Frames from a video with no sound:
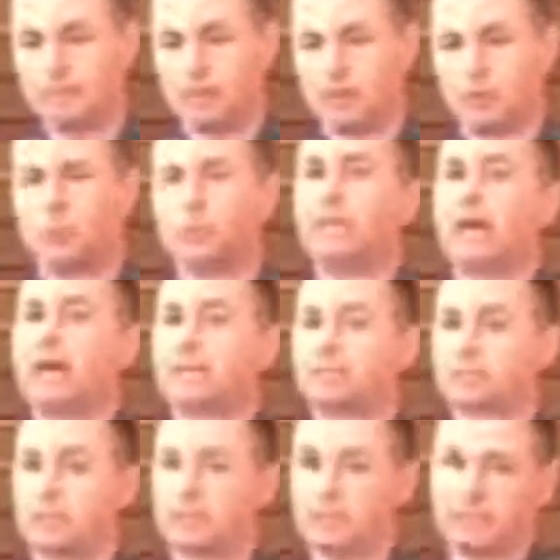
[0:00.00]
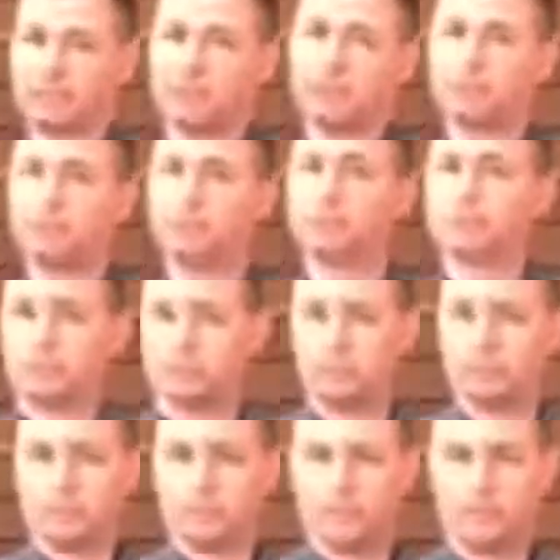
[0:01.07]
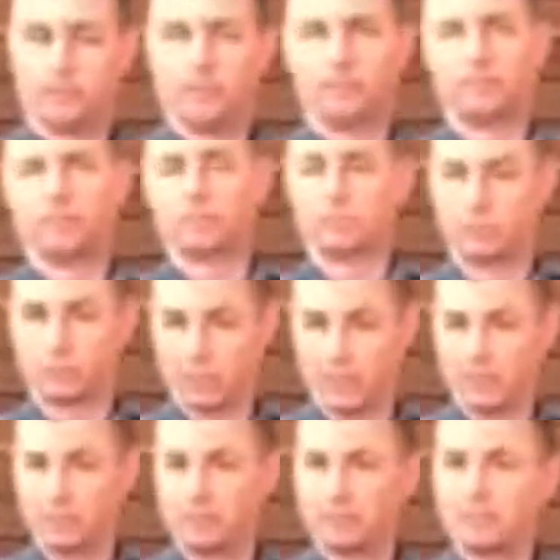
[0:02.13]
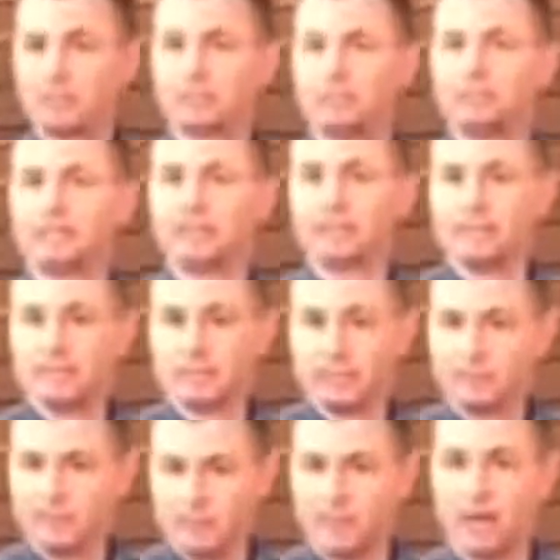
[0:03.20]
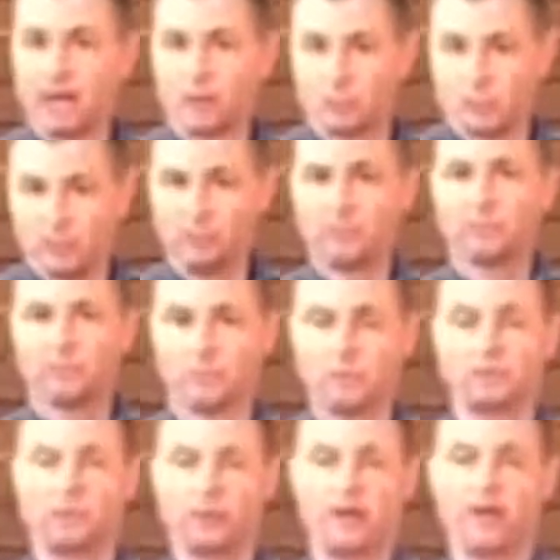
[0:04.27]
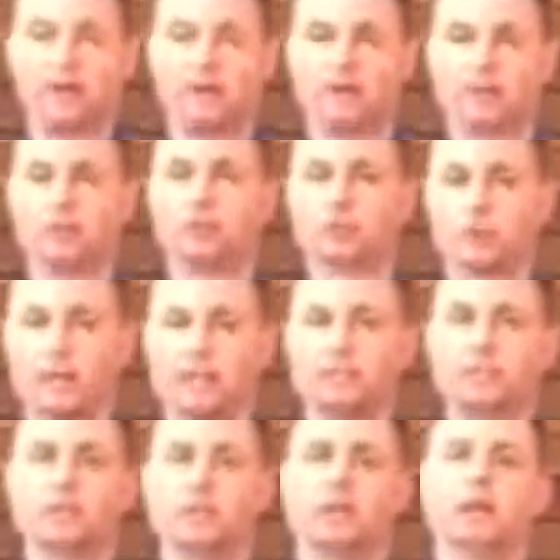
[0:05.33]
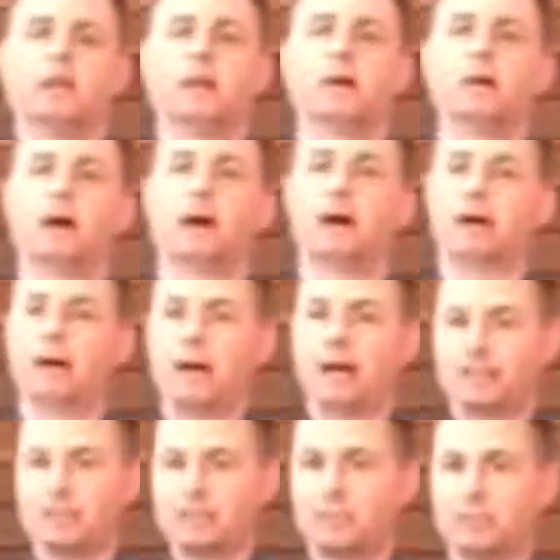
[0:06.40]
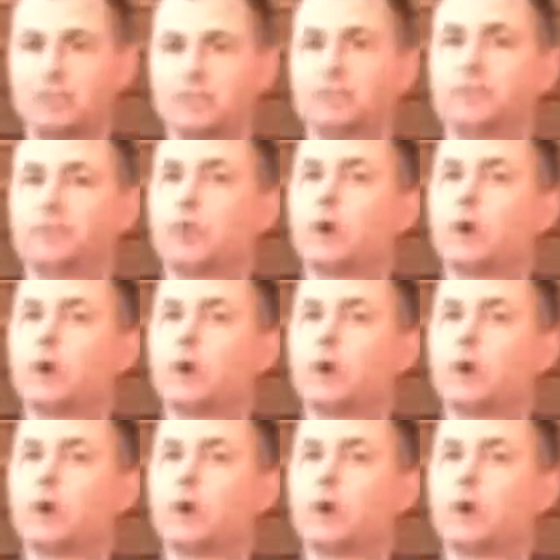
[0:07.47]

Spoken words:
We ask the victim, we try to facilitate this in a safe environment where they're not under duress, a series of